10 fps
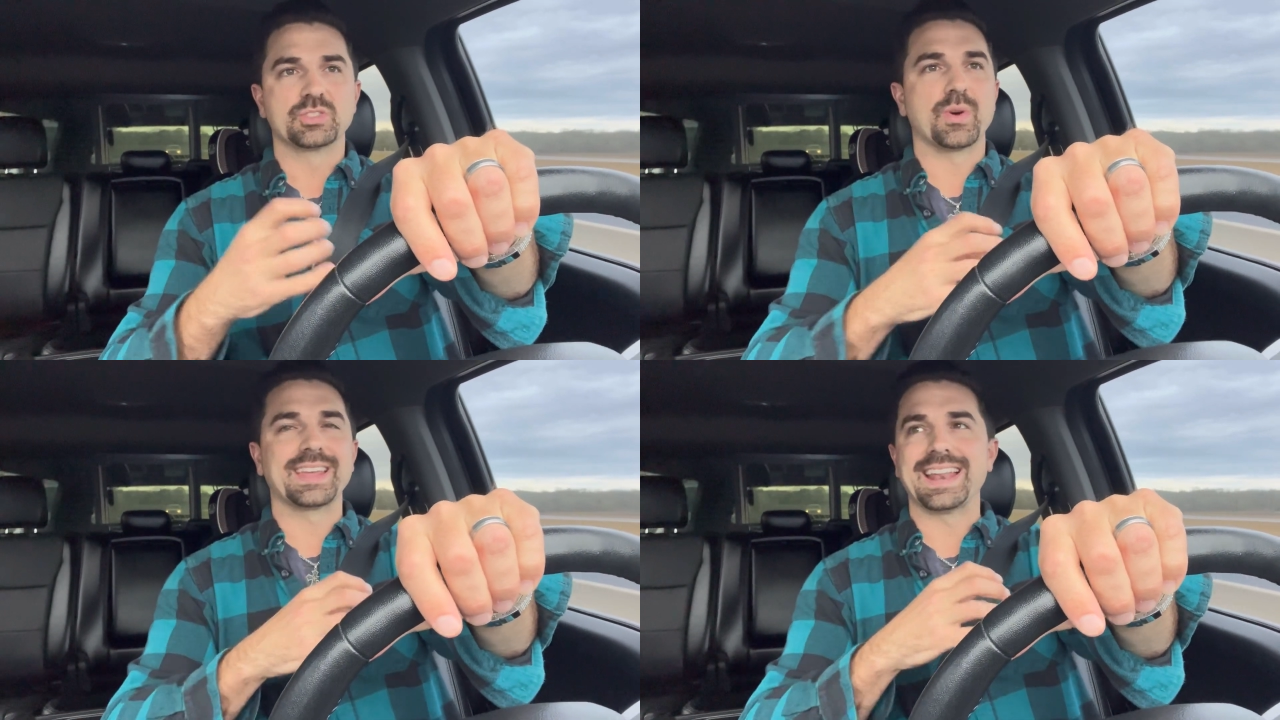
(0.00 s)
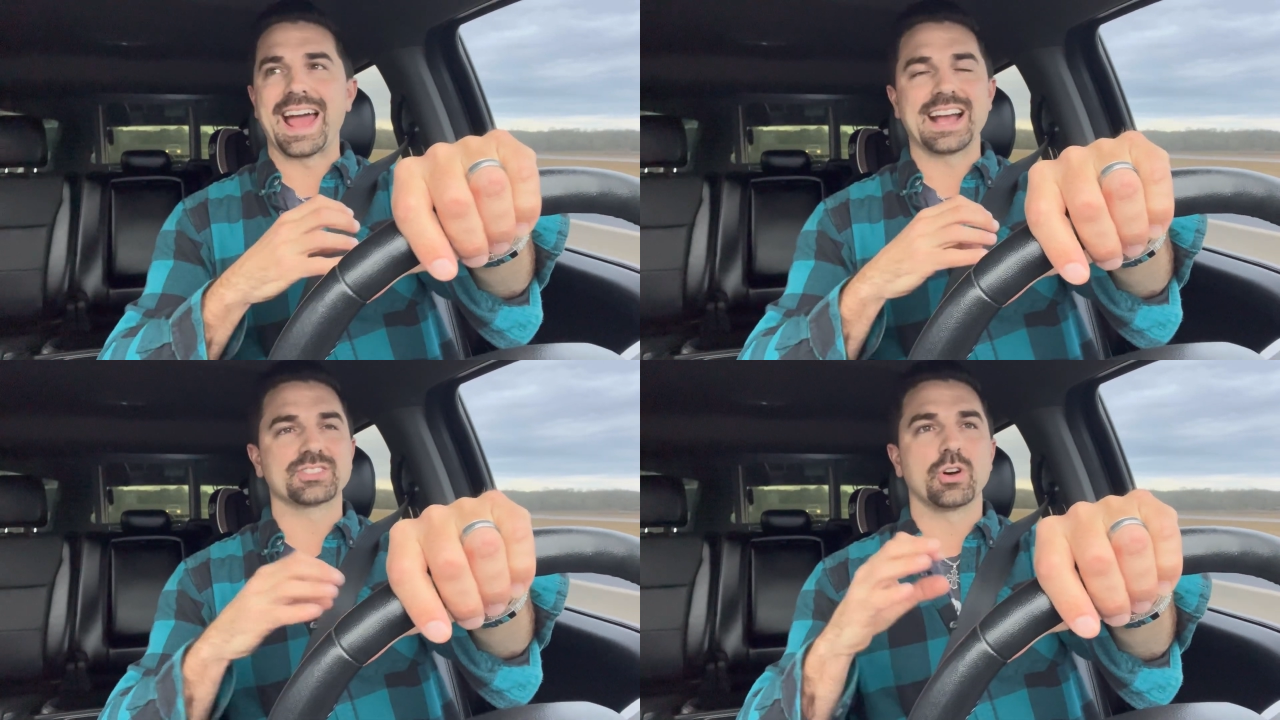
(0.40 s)
So I get
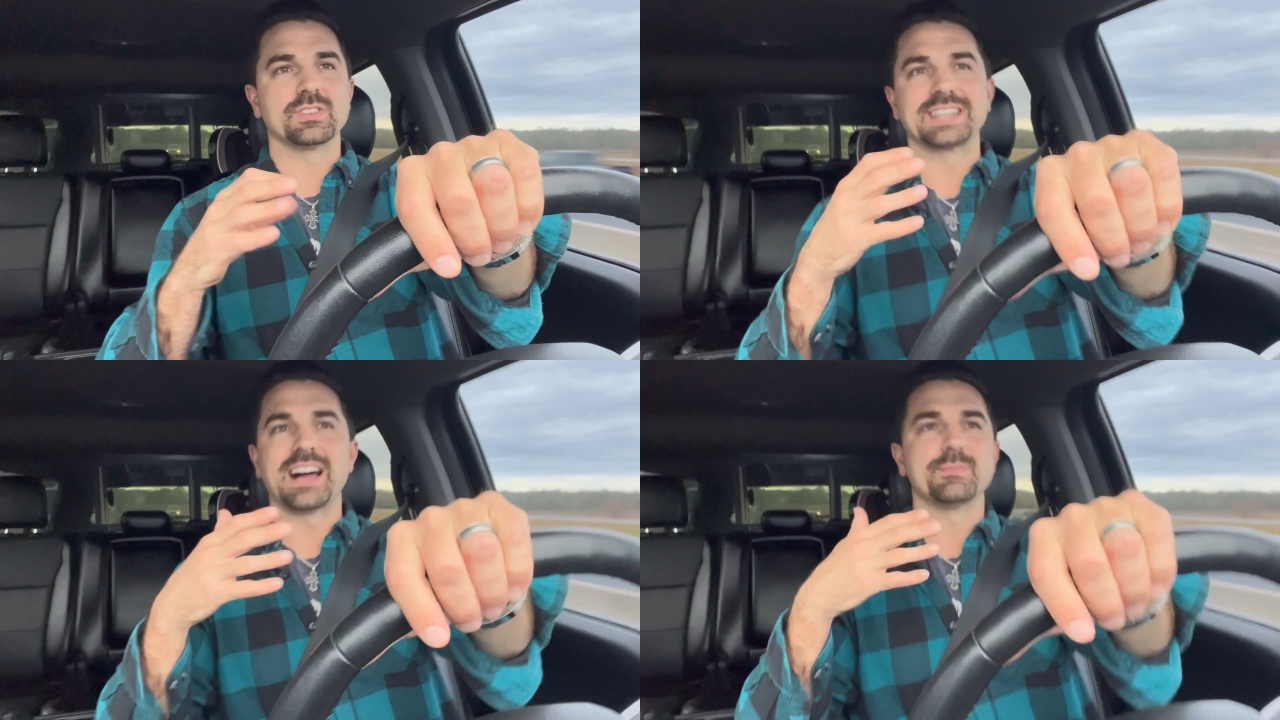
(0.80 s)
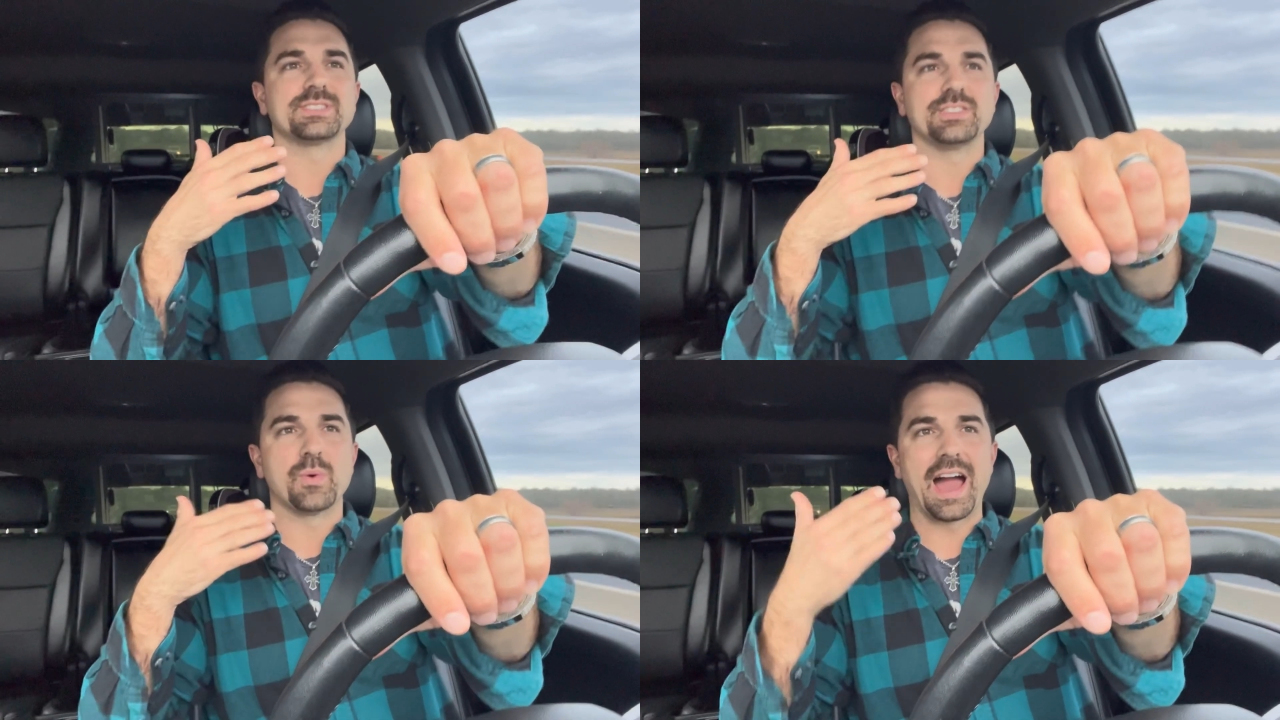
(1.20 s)
asked all the time
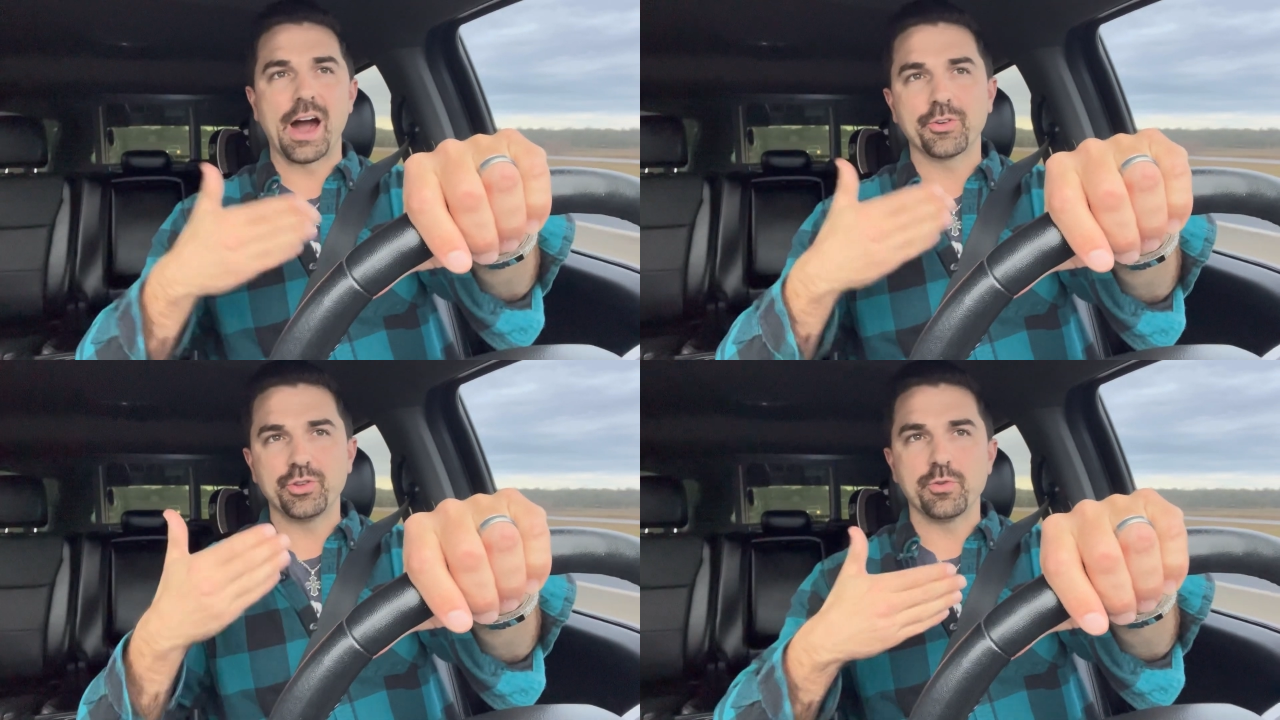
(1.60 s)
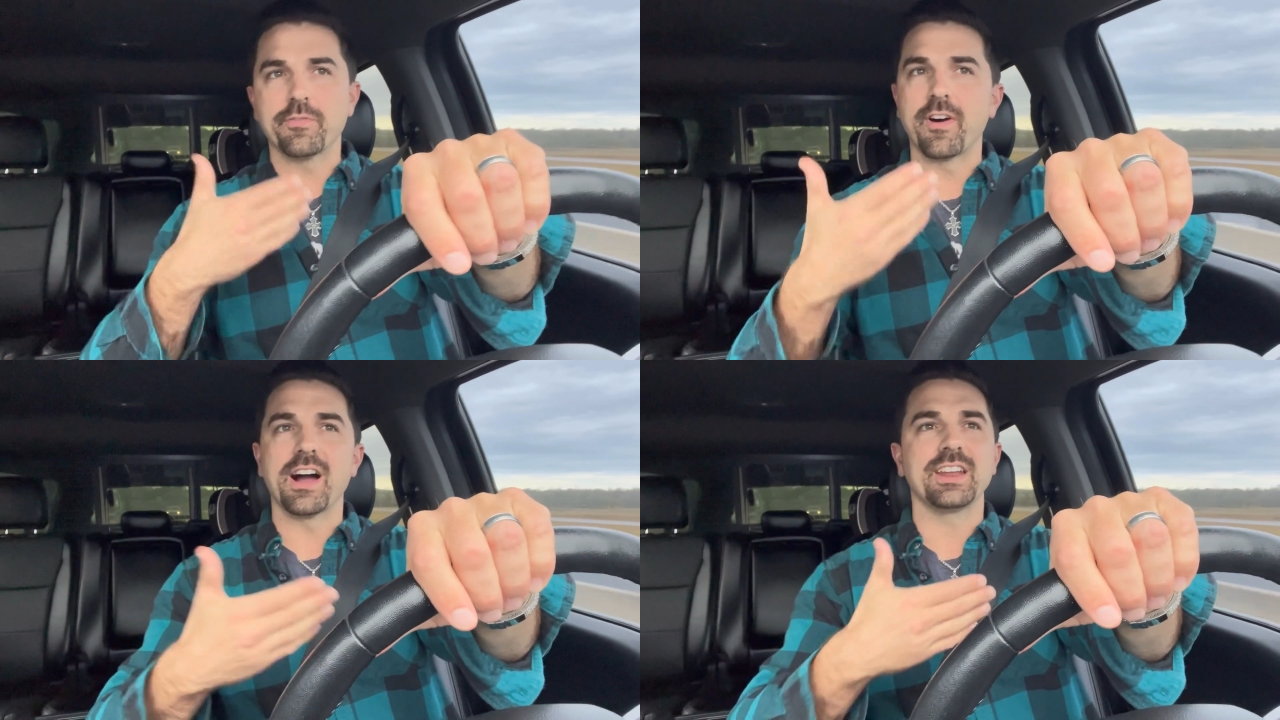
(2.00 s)
is, how do you
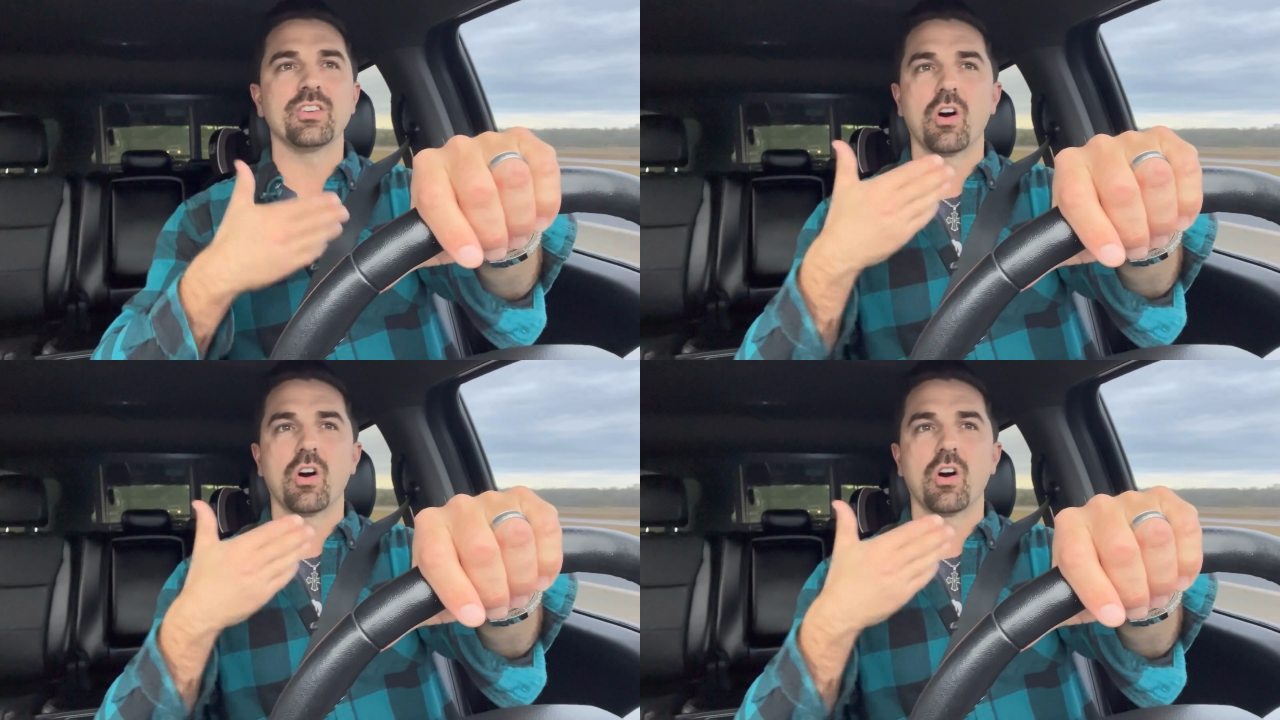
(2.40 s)
find